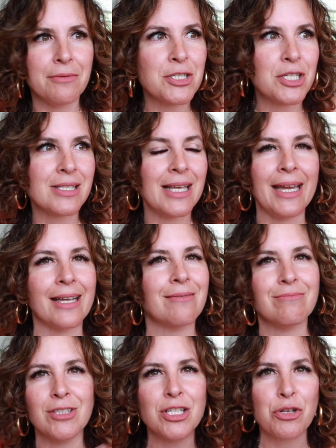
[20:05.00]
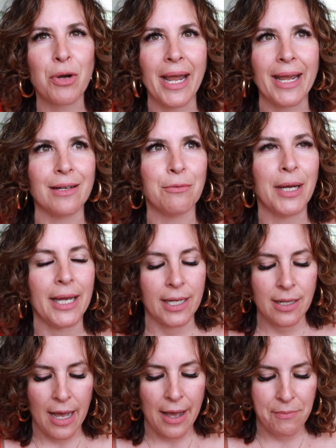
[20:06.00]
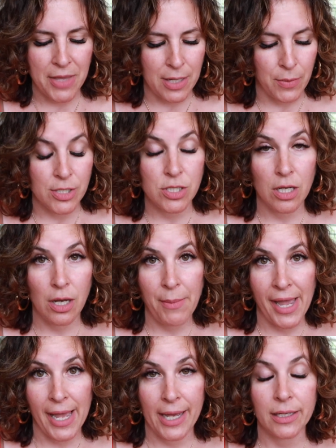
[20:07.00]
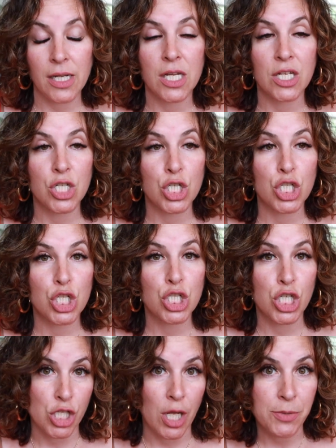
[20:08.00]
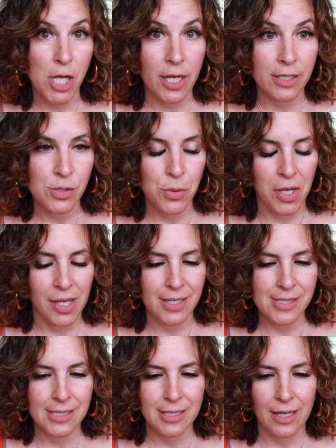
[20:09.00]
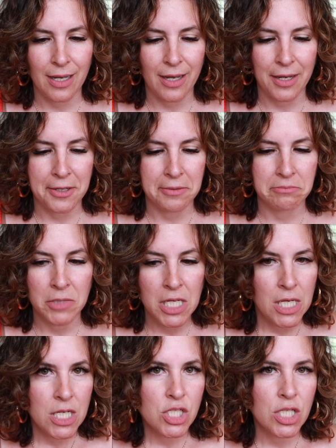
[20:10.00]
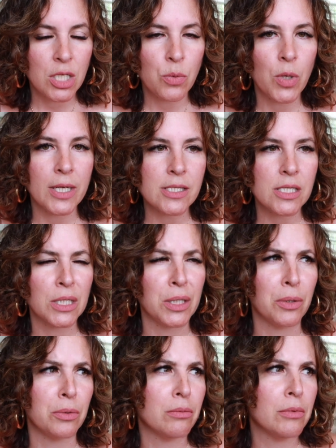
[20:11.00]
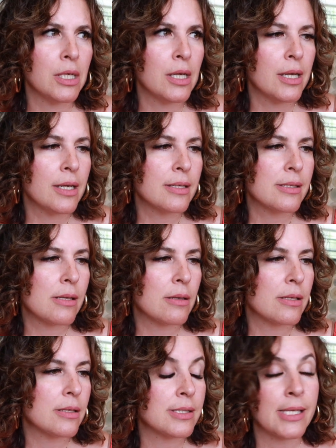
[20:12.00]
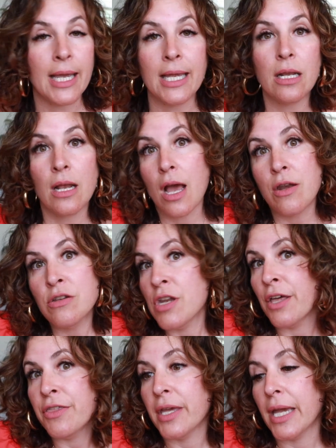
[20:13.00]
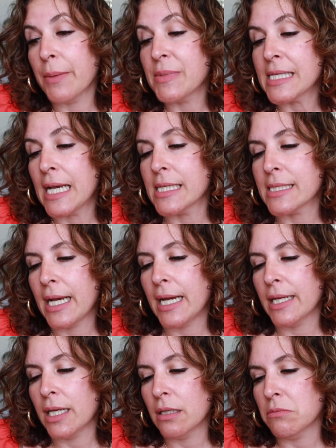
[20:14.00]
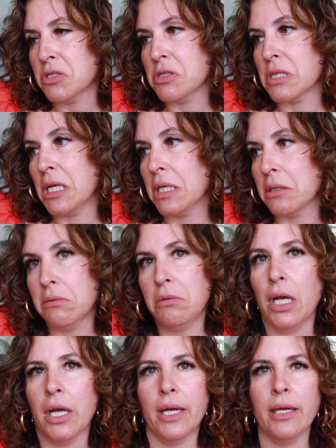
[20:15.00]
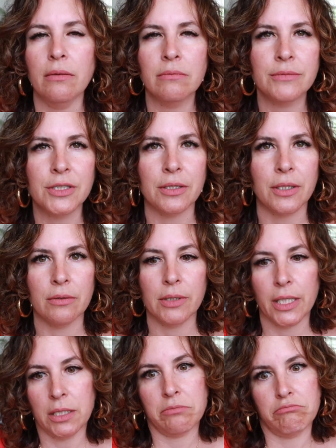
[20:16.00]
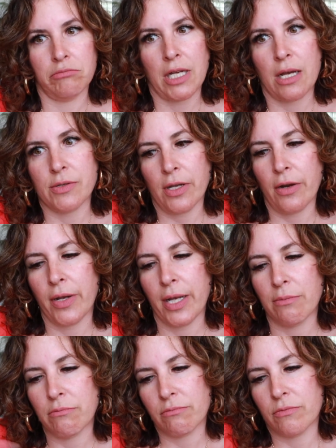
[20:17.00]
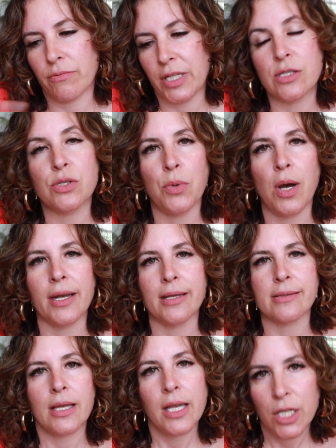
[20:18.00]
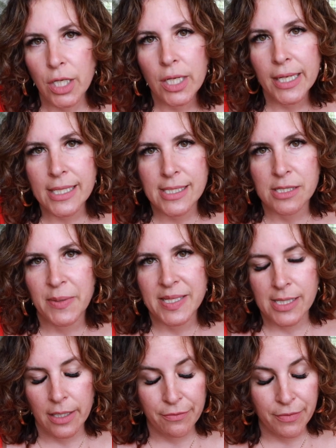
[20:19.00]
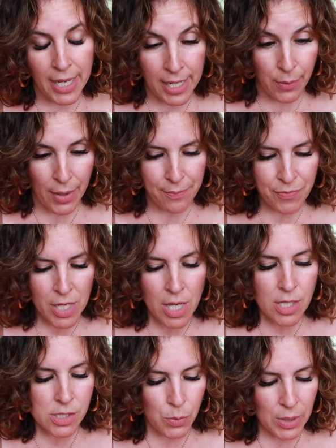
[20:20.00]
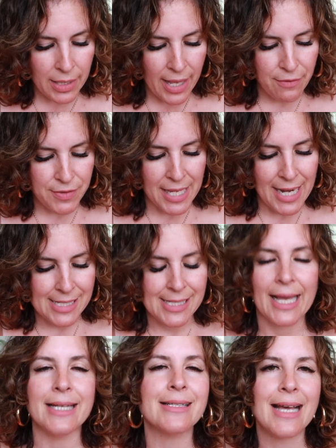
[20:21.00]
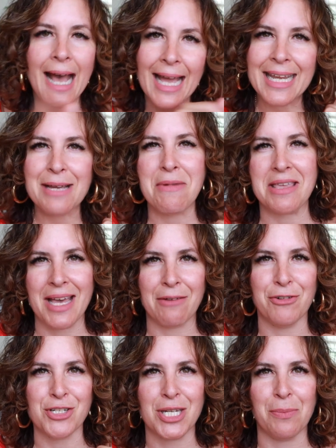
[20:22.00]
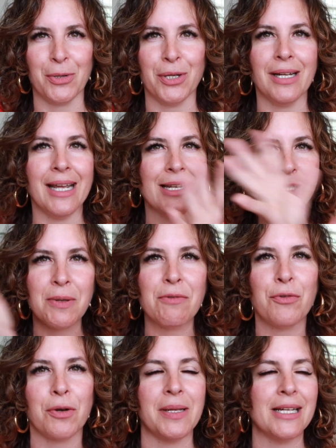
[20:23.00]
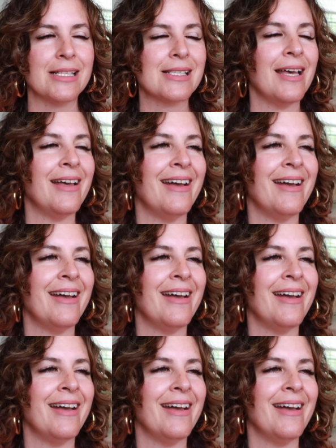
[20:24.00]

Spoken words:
It's just like the trade, right? Anyway, she got mad. She stopped talking to us. She didn't want to say nothing besides that. And I'm just like, okay, you know, like, sorry, I'm being too honest. It's expensive. Anyway, so we left and I said, I can make that for cheaper. And it's been 4 minutes.